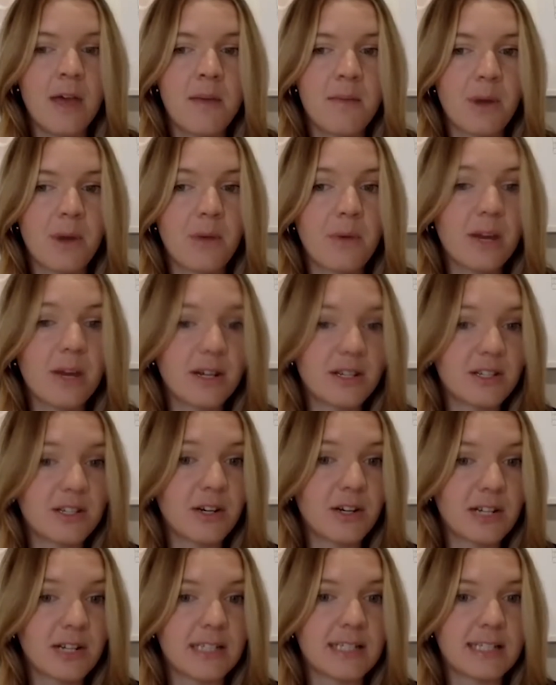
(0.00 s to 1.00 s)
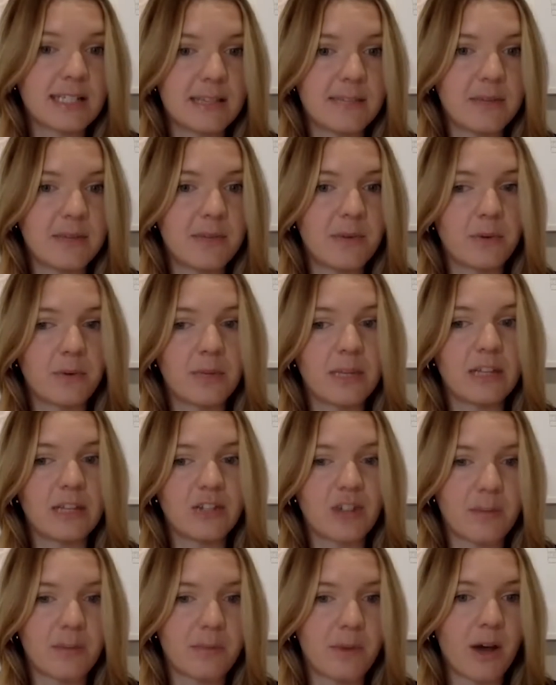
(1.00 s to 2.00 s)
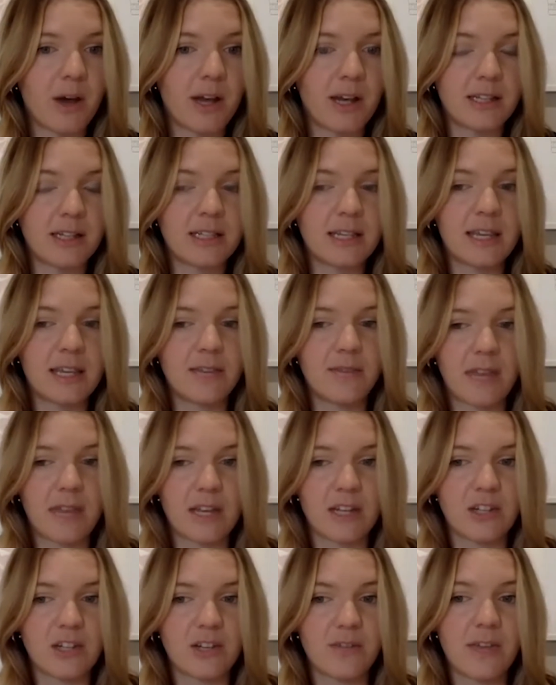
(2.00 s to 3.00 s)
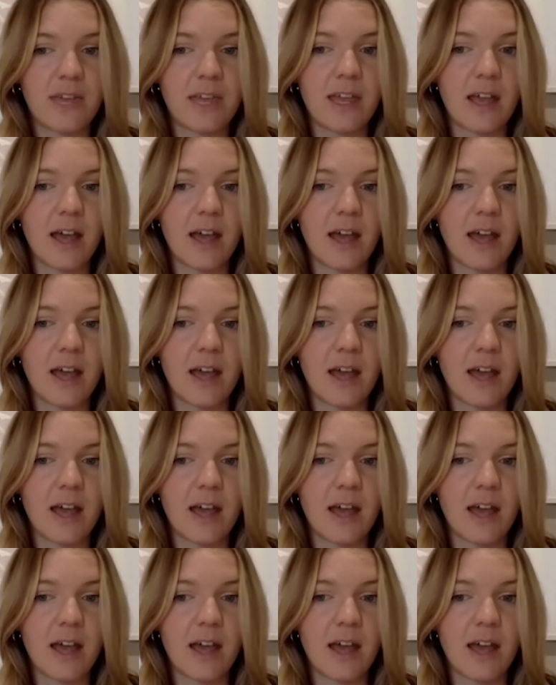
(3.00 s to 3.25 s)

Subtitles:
But we are starting to see people really jump on and take advantage of it.